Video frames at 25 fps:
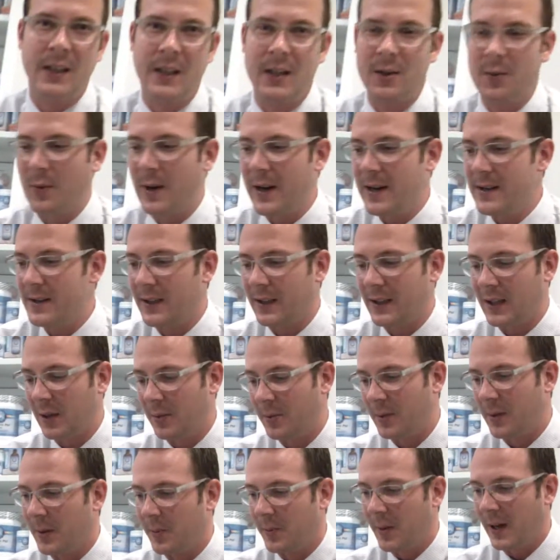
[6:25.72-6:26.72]
It weighs a
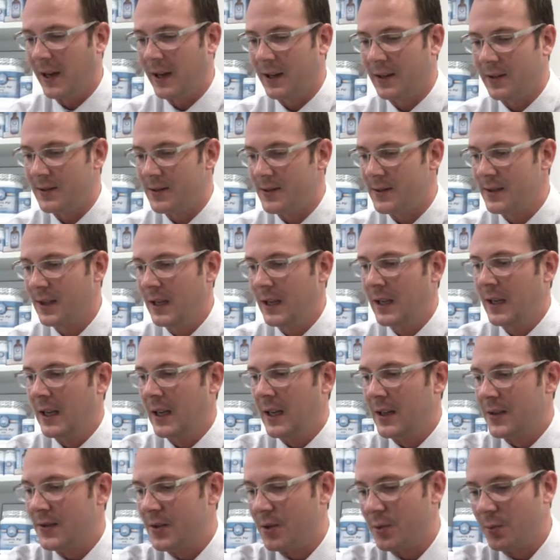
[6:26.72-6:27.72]
couple of pounds.
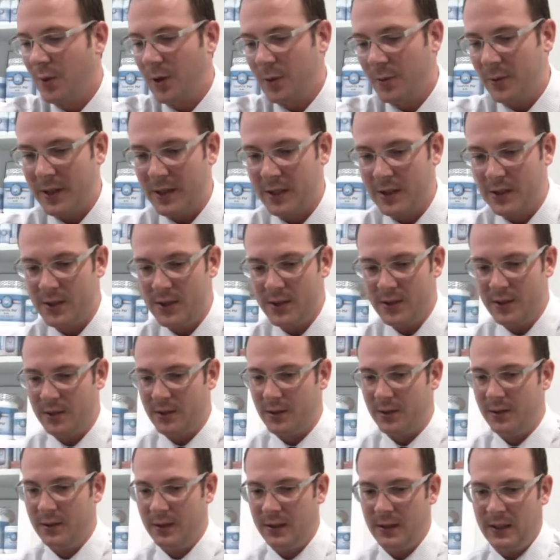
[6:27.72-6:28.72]
And so what we can
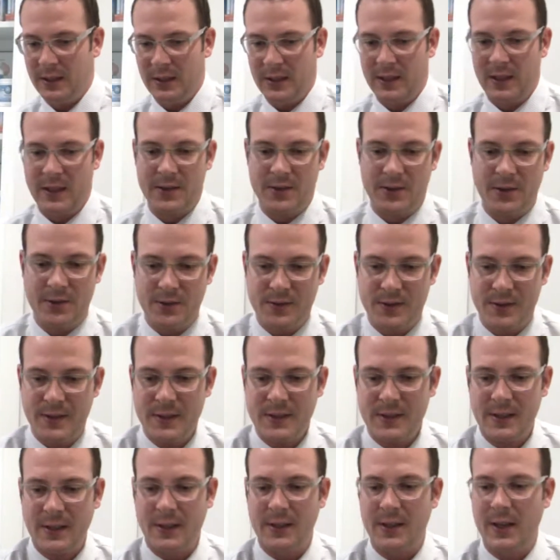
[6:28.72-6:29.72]
do is use
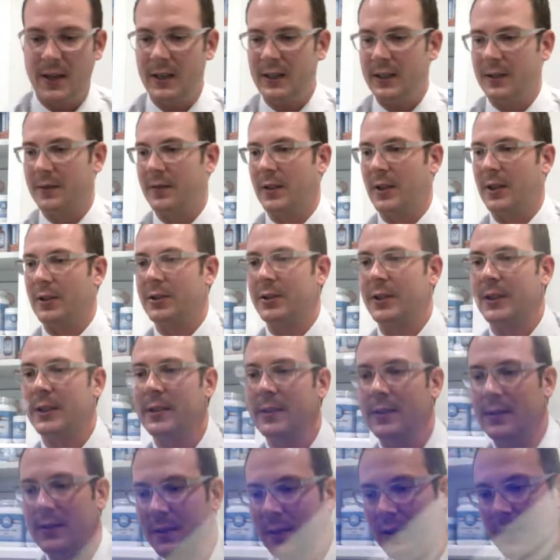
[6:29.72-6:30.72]
this conductive
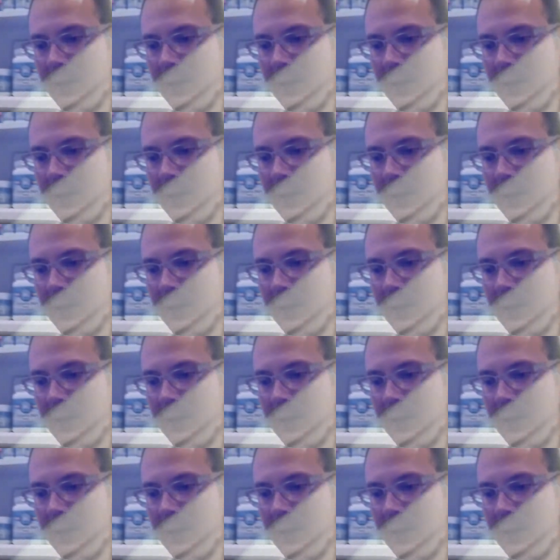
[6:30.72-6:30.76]
lotion,